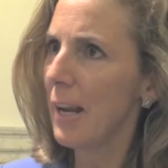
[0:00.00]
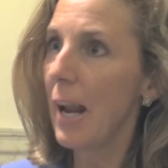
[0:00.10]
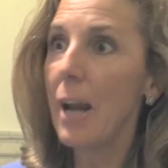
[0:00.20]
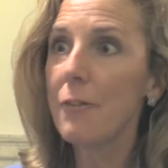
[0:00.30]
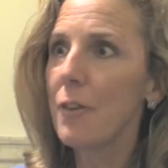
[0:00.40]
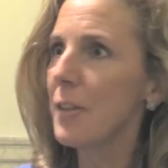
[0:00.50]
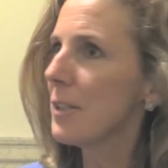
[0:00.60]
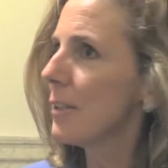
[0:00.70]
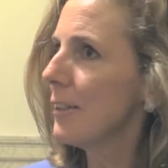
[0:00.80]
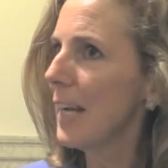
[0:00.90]
After
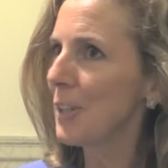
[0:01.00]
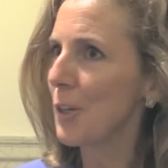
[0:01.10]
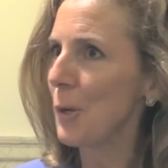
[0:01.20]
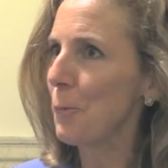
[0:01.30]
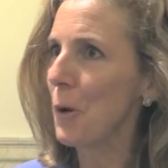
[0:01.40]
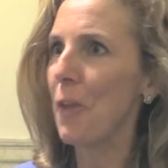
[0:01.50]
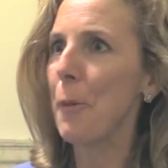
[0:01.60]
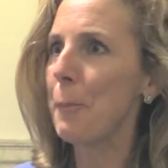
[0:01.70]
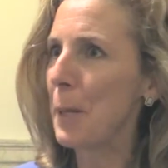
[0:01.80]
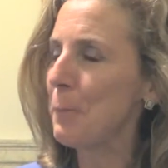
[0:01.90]
this election, where
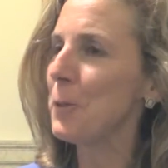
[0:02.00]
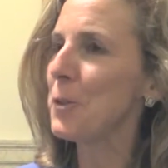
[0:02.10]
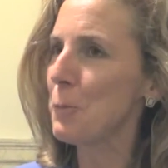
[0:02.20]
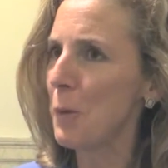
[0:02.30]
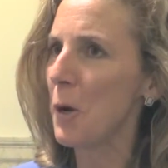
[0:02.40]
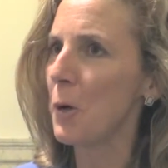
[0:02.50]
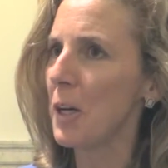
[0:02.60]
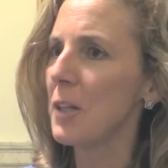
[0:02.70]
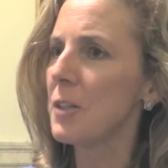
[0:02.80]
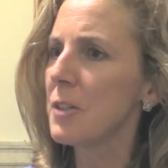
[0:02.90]
the people spoke
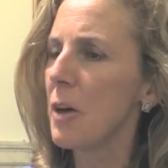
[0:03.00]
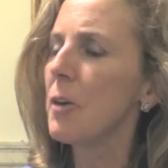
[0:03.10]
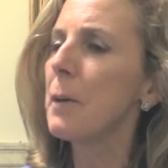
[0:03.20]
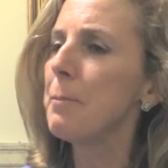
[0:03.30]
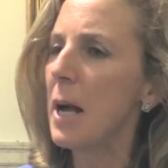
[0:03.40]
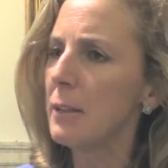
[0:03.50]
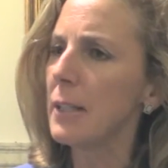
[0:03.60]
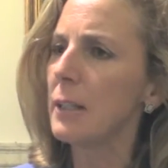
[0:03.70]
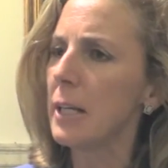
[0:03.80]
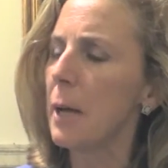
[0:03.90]
so
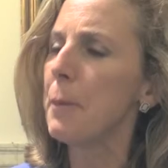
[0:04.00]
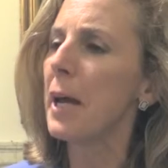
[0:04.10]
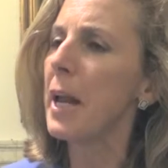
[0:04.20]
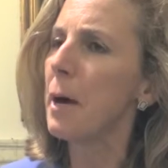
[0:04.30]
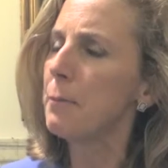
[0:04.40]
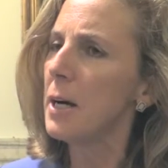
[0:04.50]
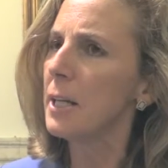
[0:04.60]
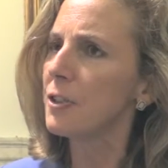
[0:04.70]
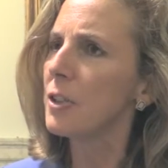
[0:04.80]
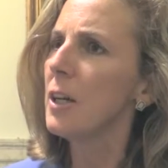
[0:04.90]
compellingly about how
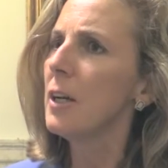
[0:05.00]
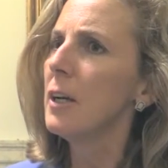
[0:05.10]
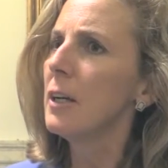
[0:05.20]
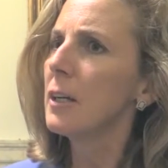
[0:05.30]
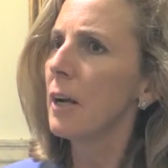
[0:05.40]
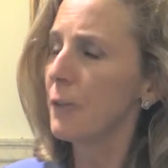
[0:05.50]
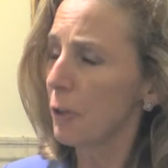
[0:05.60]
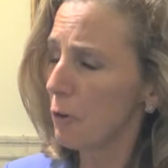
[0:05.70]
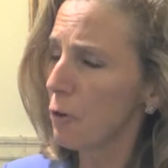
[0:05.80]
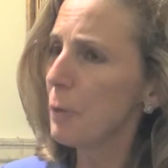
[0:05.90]
much
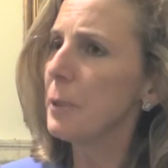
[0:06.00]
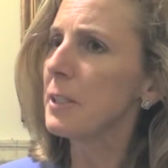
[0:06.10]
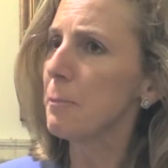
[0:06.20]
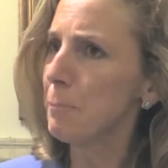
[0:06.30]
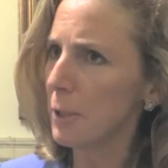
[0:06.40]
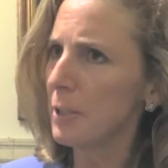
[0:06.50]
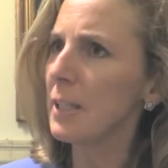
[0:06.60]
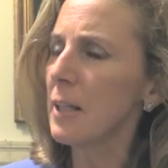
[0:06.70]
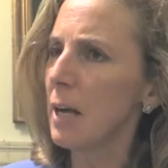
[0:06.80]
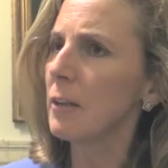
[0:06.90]
Governor Corbett's
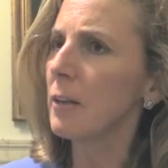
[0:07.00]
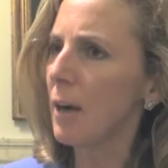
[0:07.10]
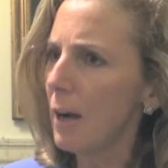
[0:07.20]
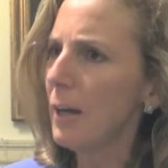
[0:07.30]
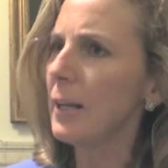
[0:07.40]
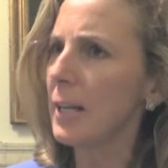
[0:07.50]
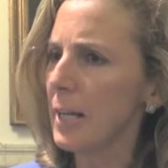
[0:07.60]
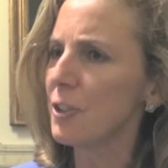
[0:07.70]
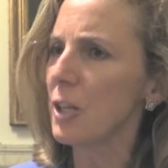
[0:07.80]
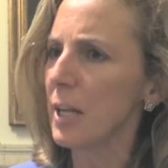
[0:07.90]
billion-dollar cut in
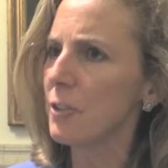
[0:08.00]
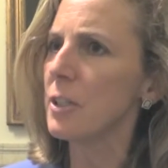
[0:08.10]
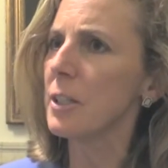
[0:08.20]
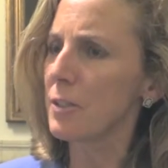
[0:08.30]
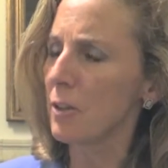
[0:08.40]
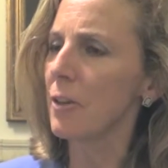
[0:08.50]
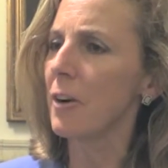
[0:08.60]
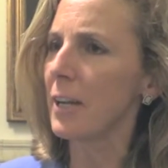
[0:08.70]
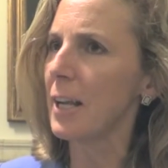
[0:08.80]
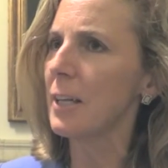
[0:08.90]
education has hurt
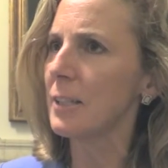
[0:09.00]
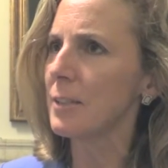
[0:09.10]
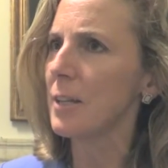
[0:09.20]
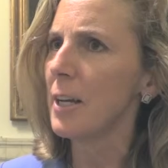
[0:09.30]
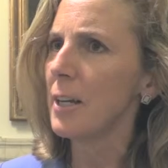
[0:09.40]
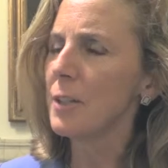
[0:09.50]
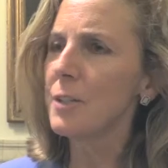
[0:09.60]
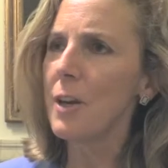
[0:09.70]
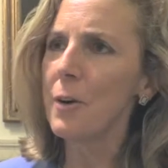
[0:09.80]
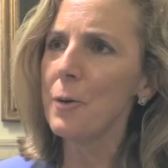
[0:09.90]
our kids.
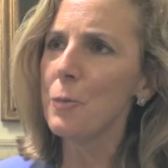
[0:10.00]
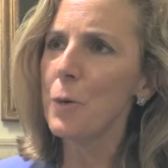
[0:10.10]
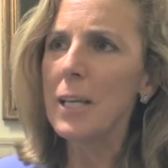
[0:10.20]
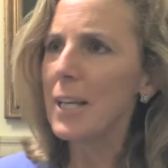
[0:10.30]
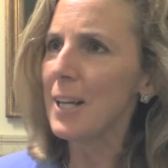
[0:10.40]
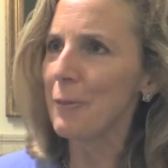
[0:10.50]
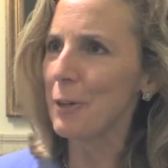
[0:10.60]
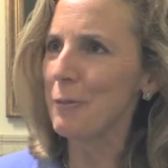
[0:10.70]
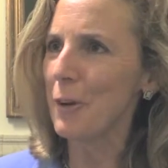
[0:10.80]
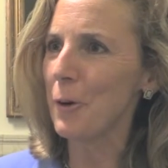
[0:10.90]
So we need
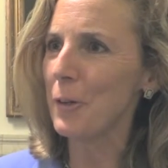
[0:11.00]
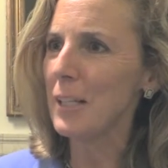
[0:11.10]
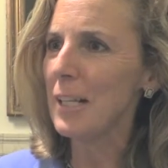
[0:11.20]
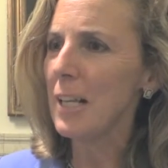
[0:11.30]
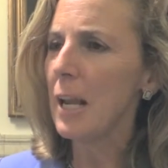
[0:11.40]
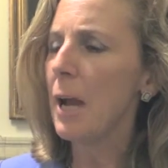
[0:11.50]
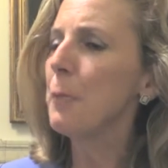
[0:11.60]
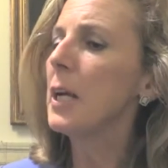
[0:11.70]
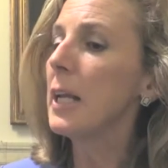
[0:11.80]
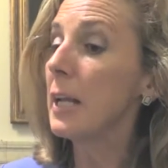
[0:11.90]
every vote,
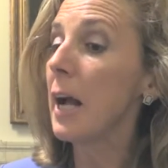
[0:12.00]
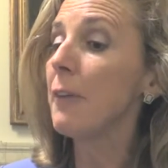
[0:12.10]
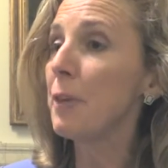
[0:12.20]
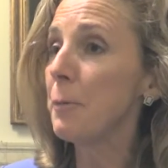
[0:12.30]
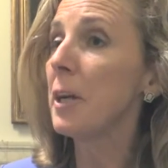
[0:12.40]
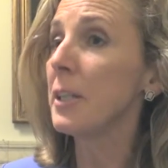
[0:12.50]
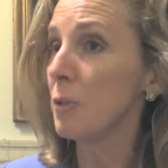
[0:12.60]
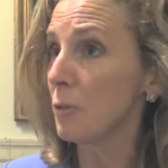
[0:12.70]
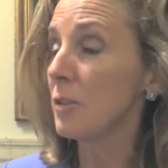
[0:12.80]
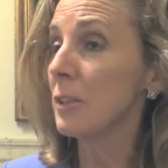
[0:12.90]
and we need everybody
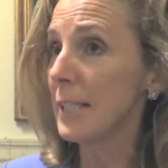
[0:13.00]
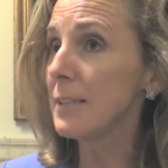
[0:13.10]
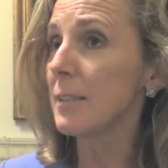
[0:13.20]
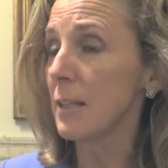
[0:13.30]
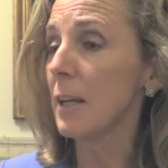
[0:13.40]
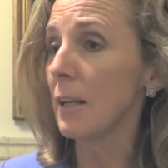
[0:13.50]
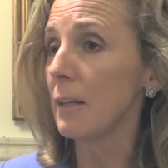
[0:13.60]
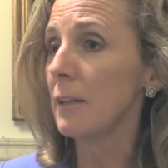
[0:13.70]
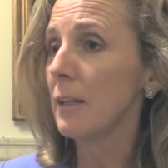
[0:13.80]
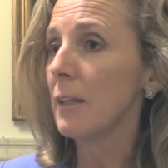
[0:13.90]
who's listening,